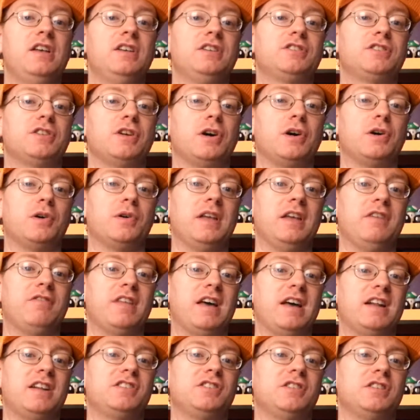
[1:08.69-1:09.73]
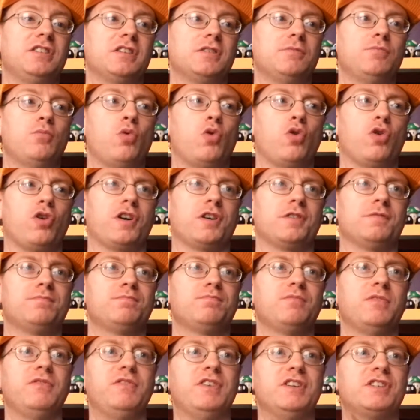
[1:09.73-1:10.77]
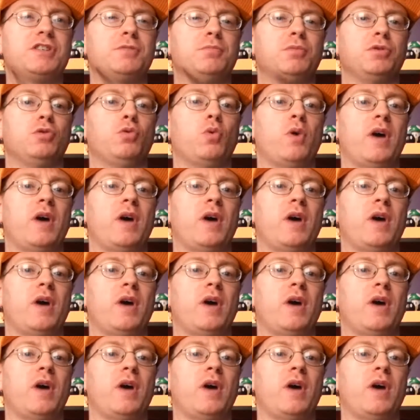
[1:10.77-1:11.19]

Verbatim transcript: so if that is a more visible